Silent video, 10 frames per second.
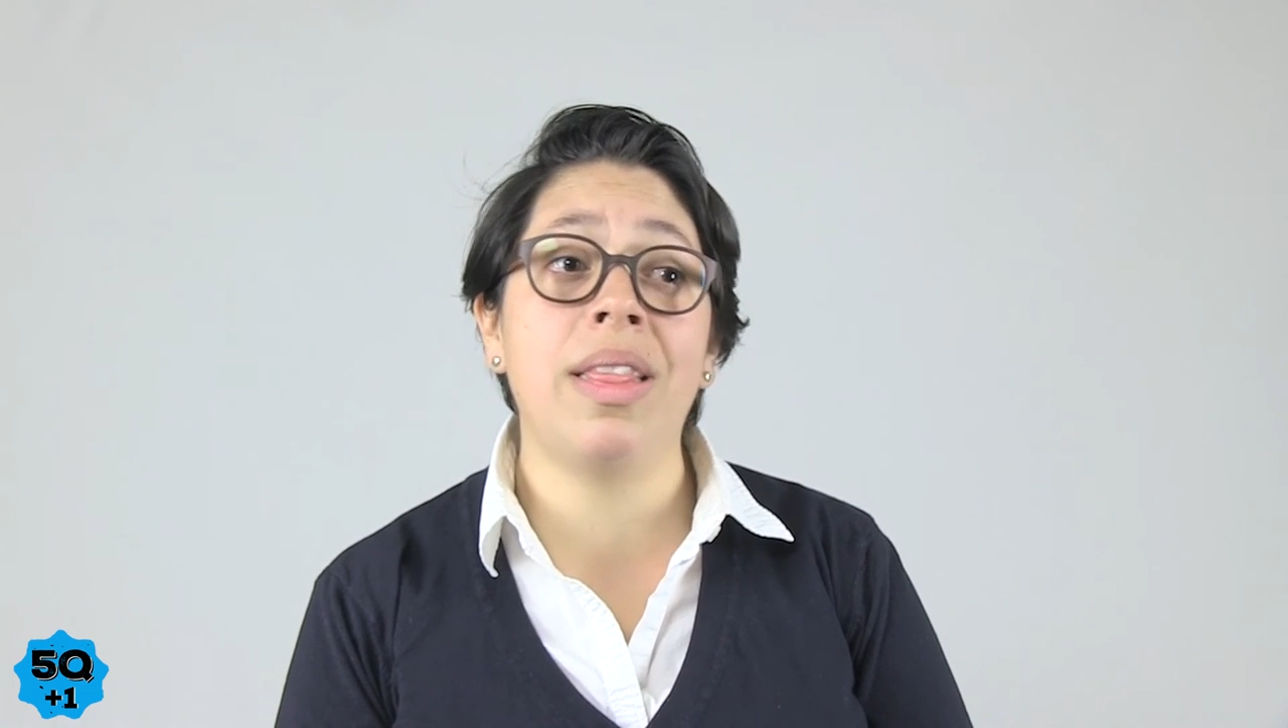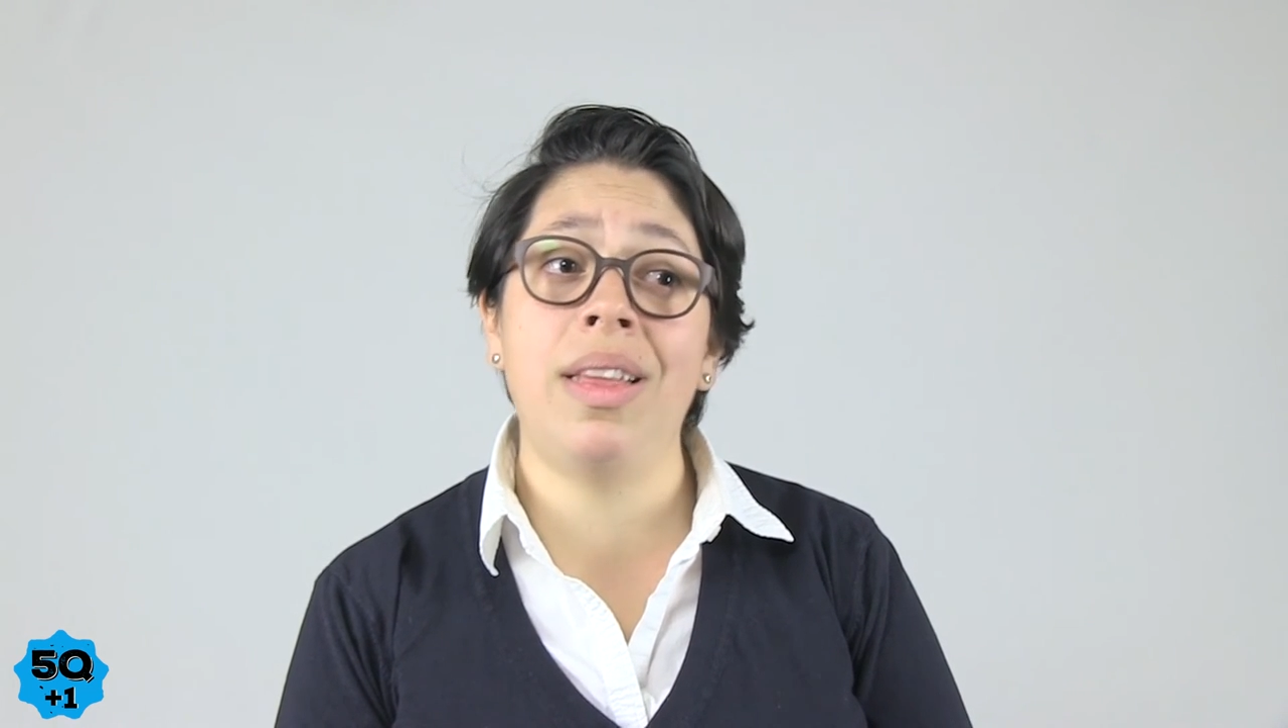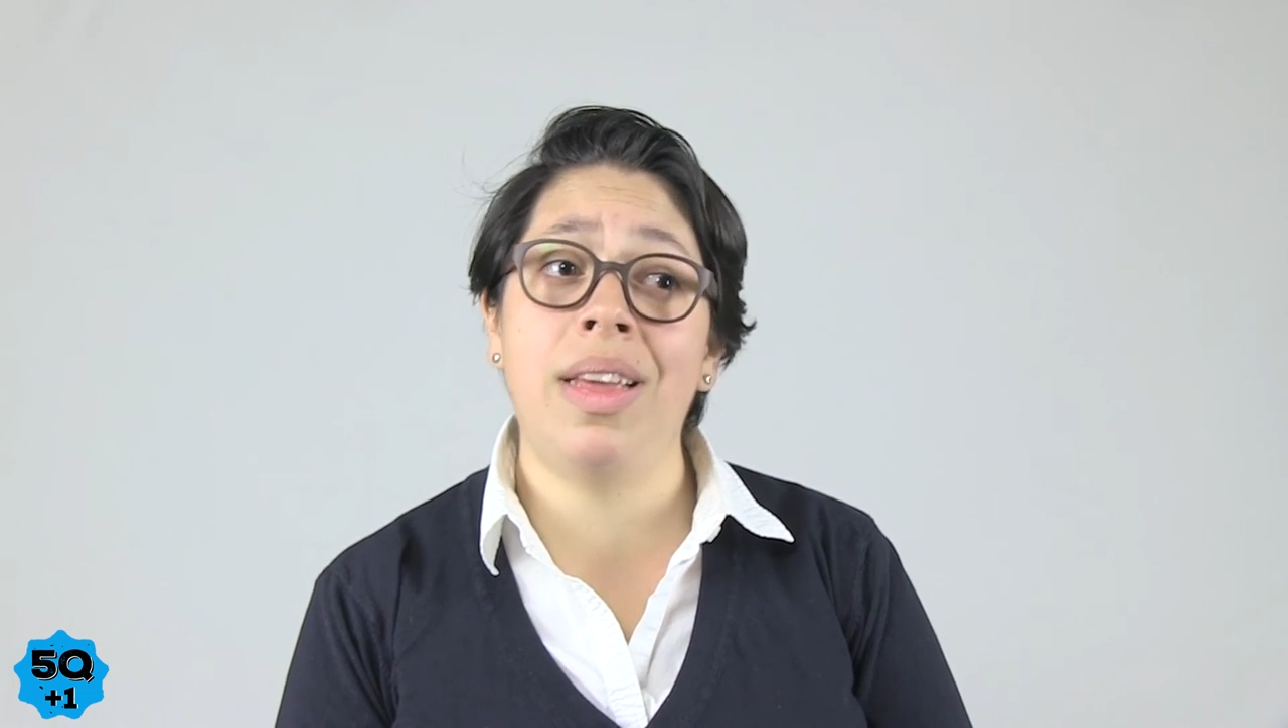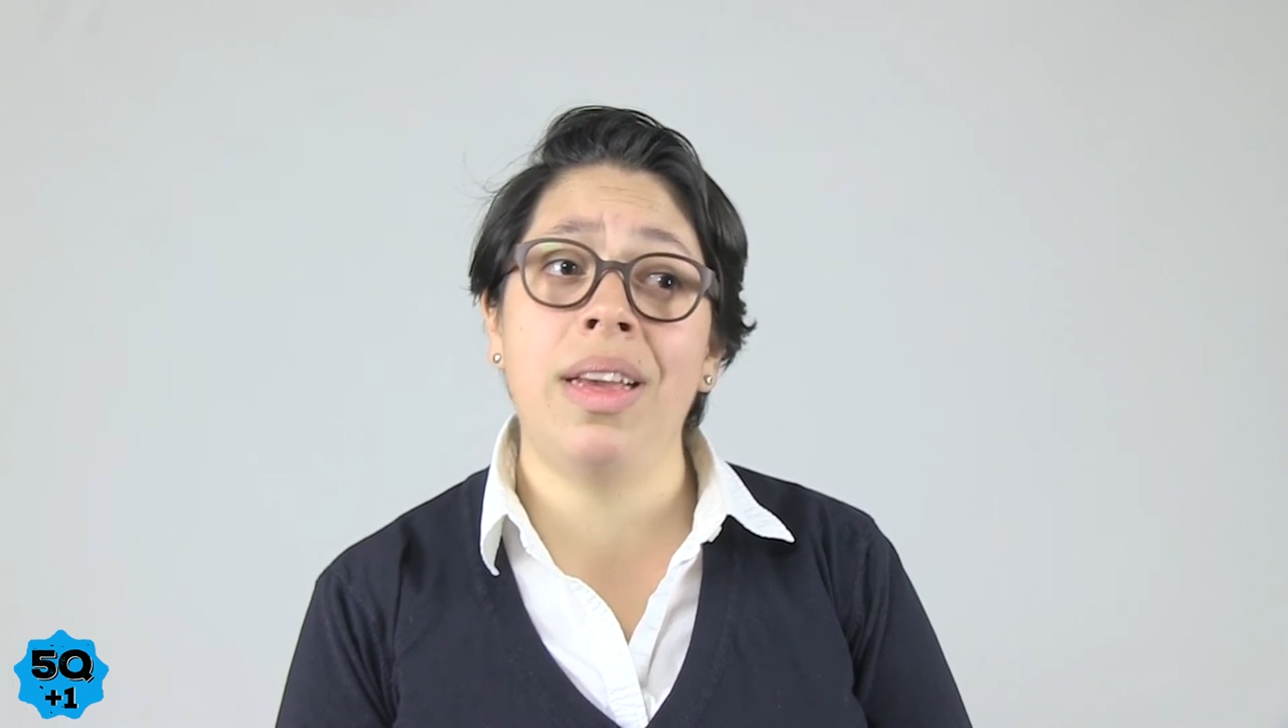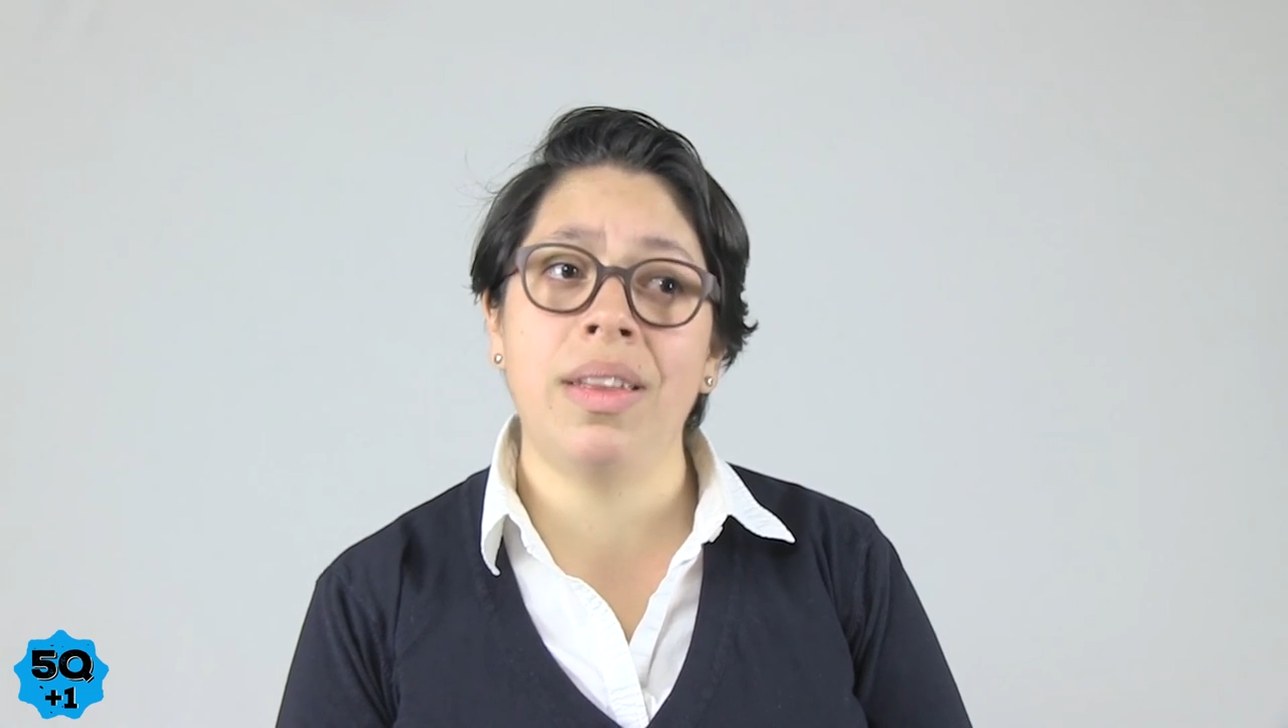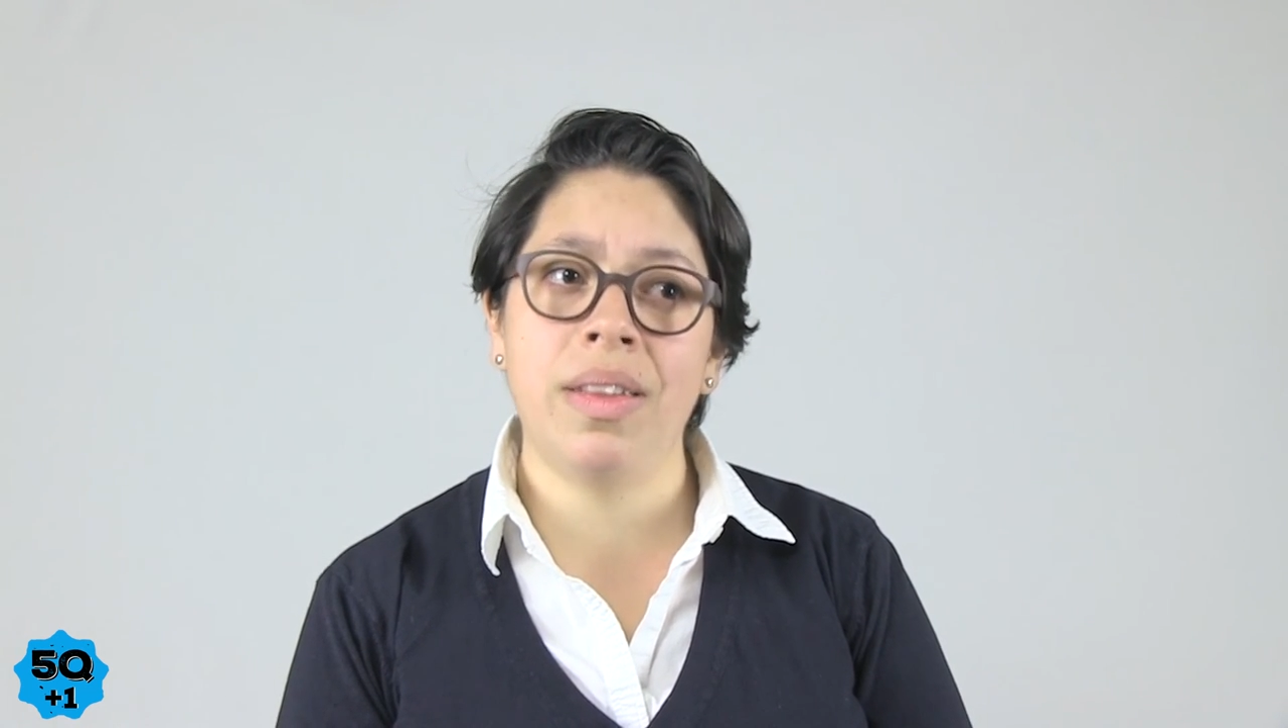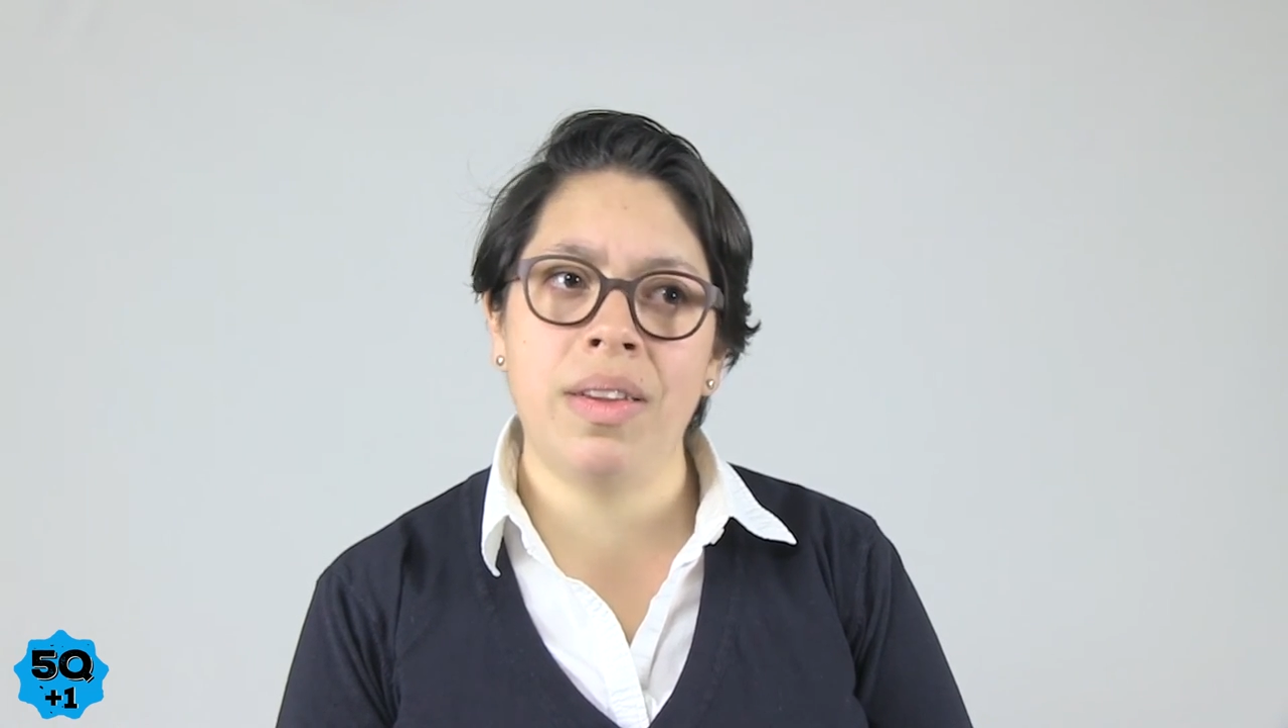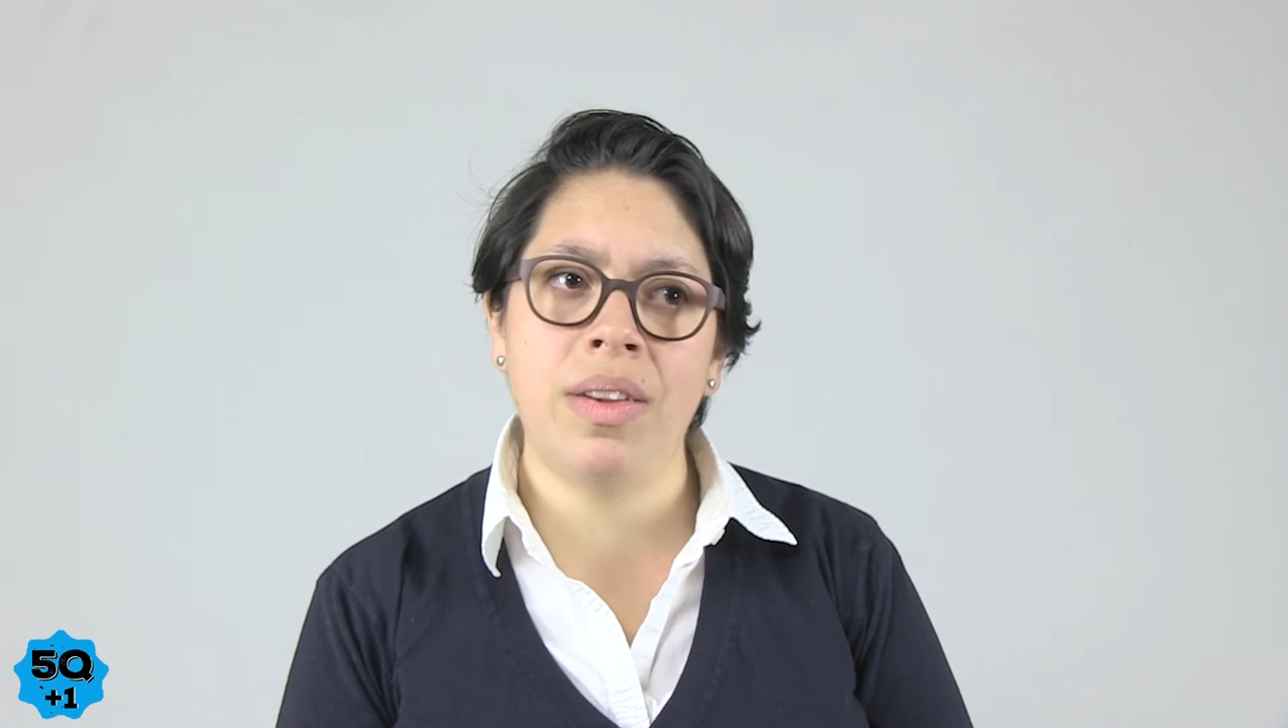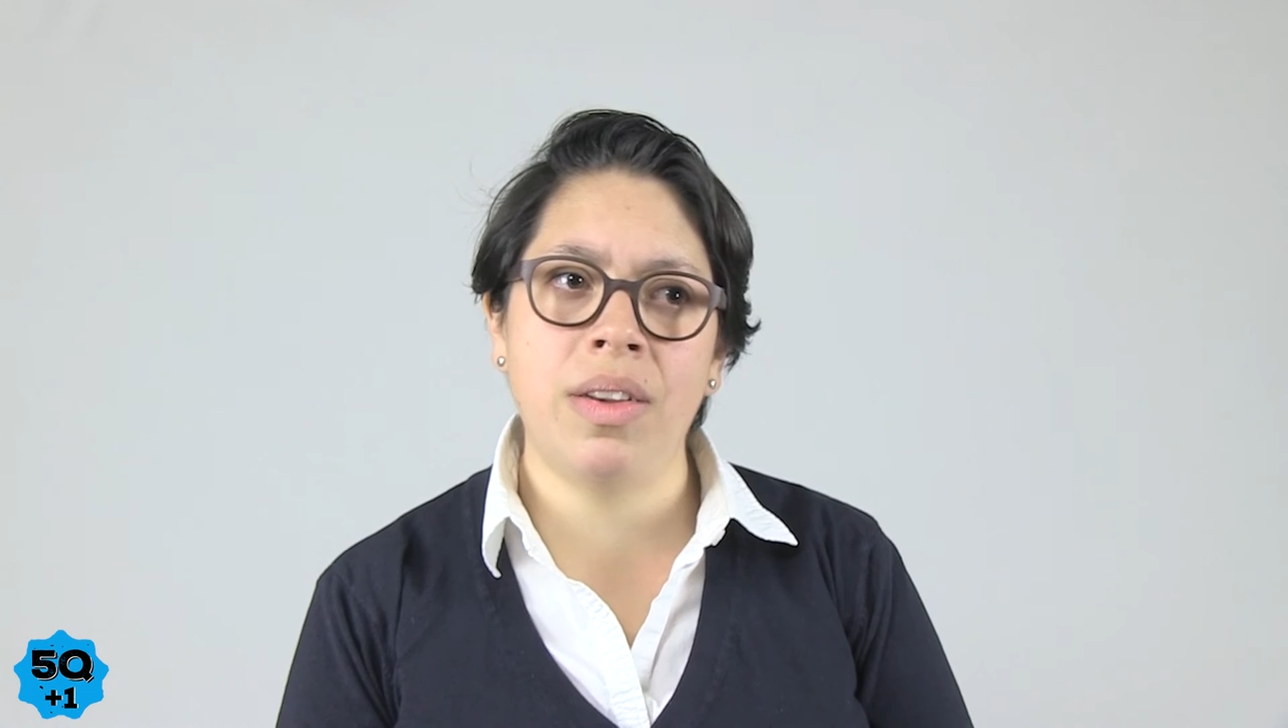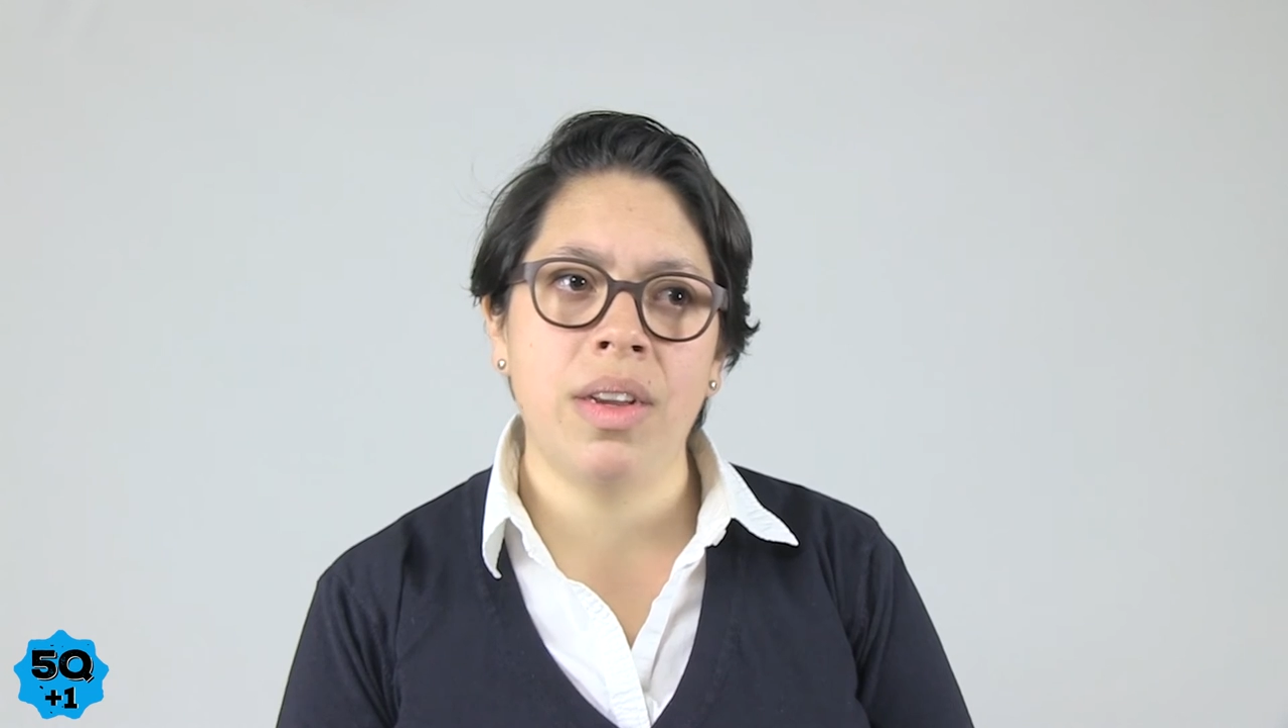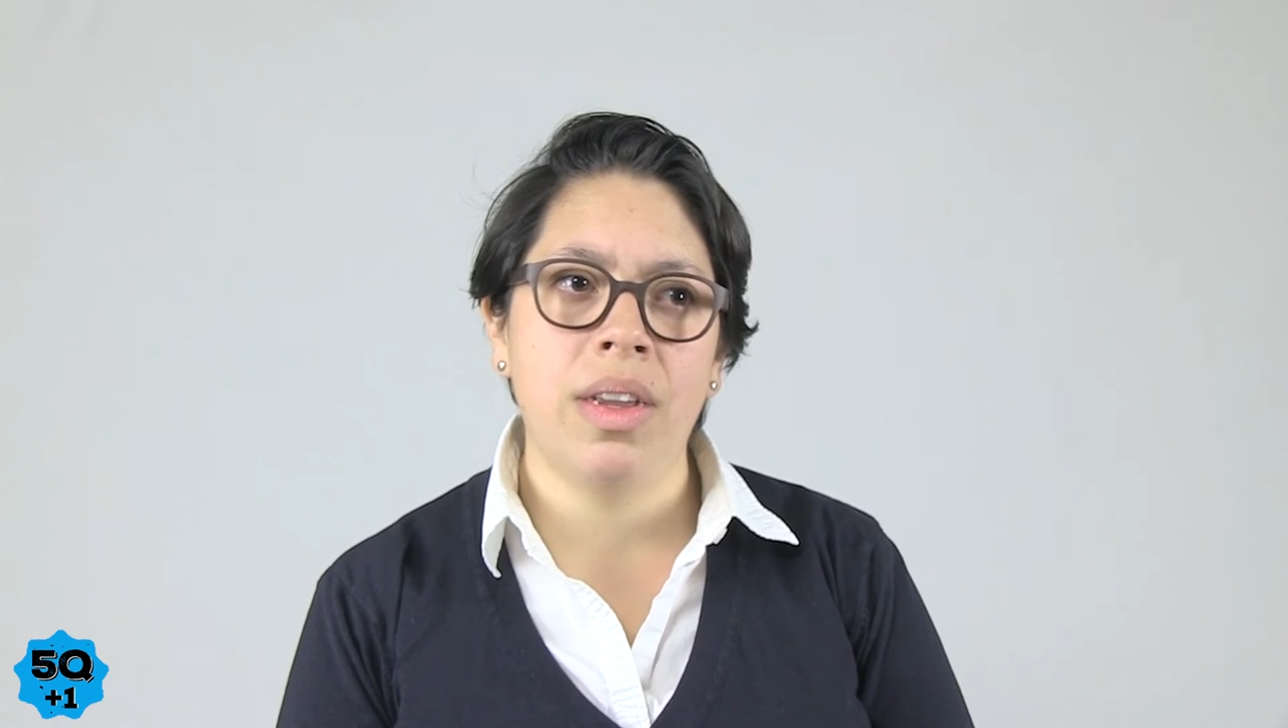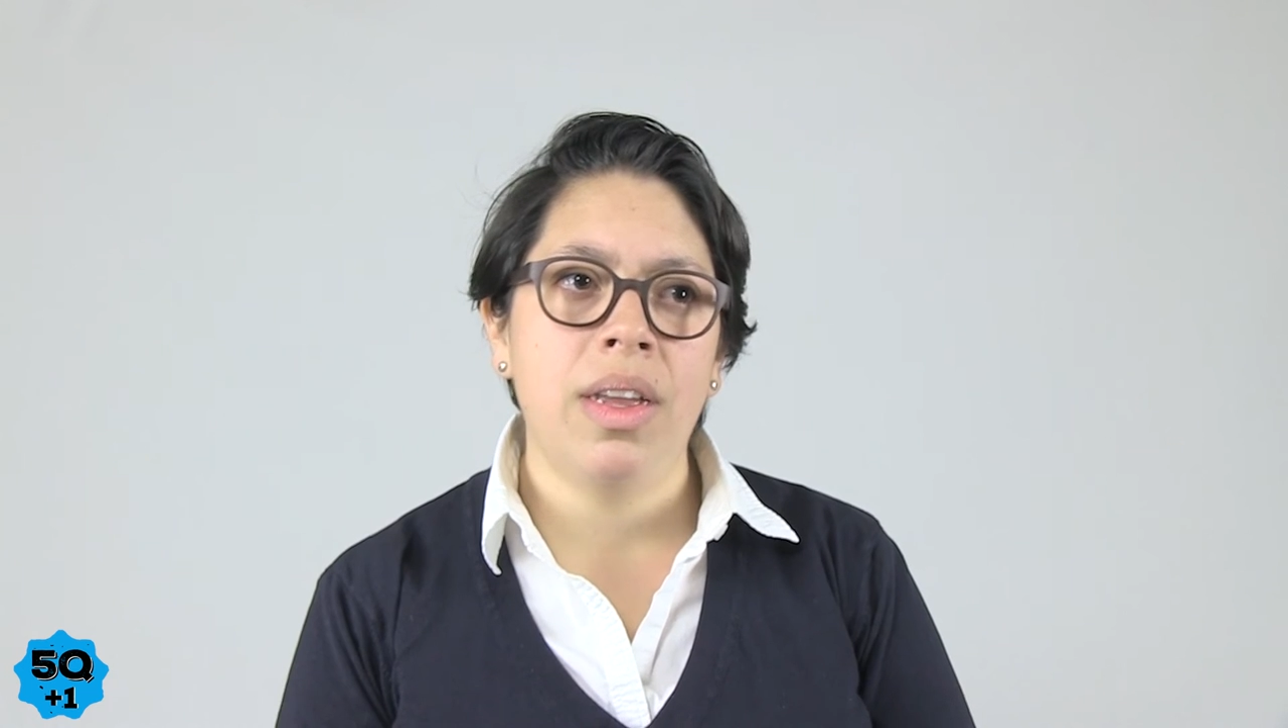the English.